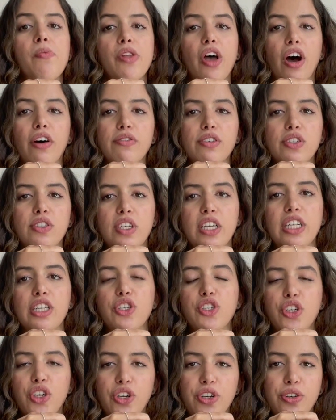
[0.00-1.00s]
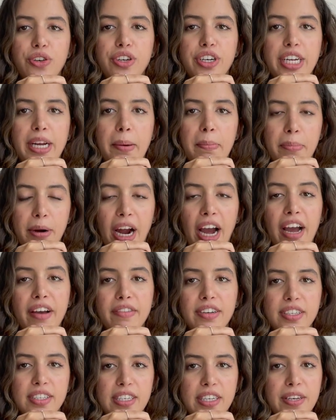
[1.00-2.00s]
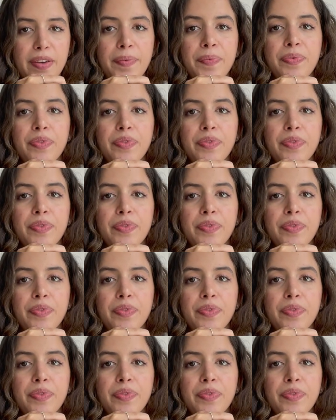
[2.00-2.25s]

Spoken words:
obviously the security and privacy